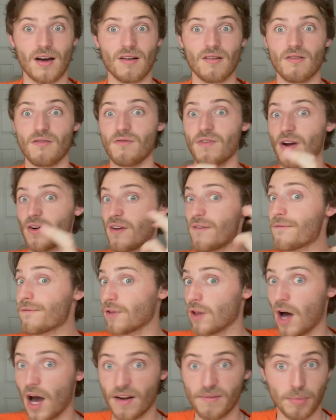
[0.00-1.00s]
Very
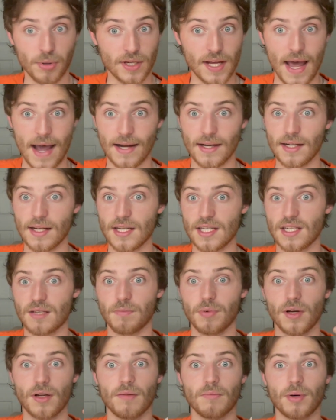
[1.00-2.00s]
flawed protagonist,
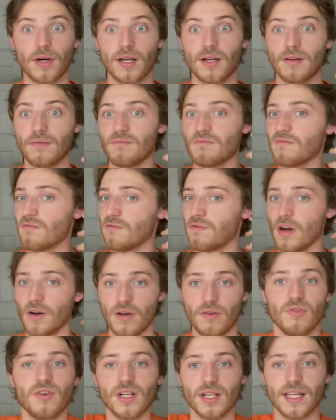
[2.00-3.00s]
but
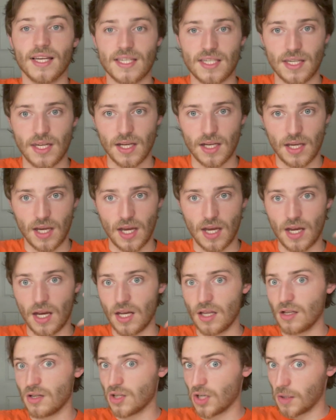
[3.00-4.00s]
very realistic
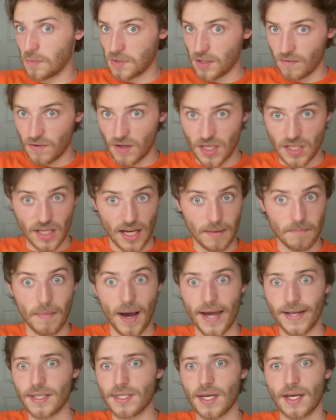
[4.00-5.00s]
in terms of his like
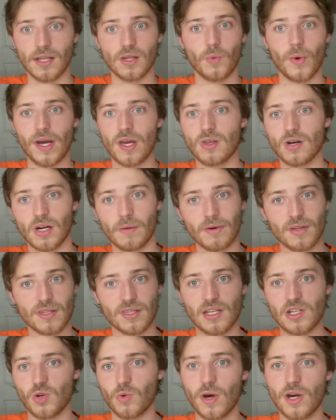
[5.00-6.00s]
mindset and the way he thought about the
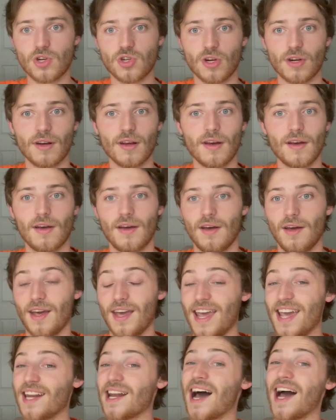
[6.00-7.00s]
situation.
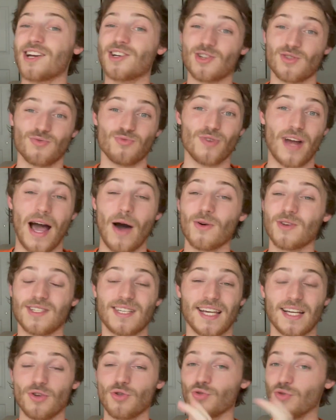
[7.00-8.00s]
And I was
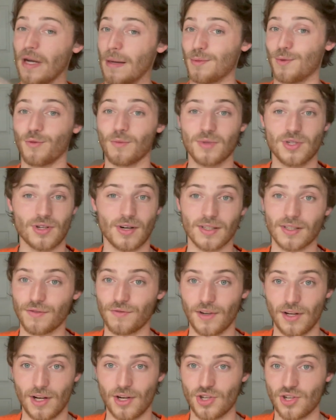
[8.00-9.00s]
like gripped from start to
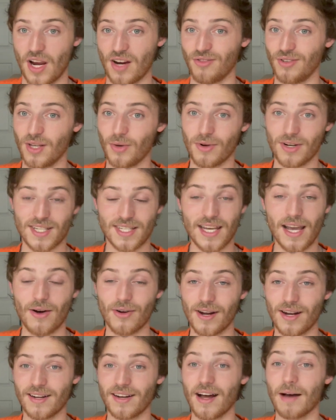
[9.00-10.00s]
finish. I really wanted to see how
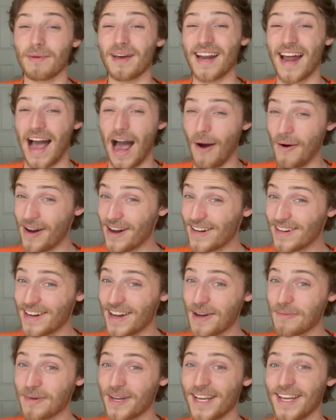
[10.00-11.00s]
it ended up, and how it ended
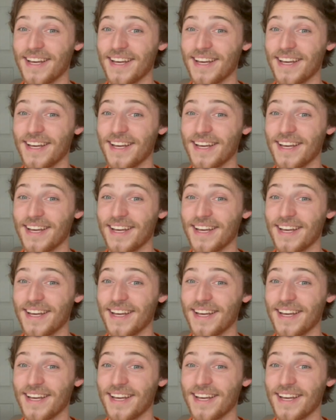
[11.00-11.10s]
up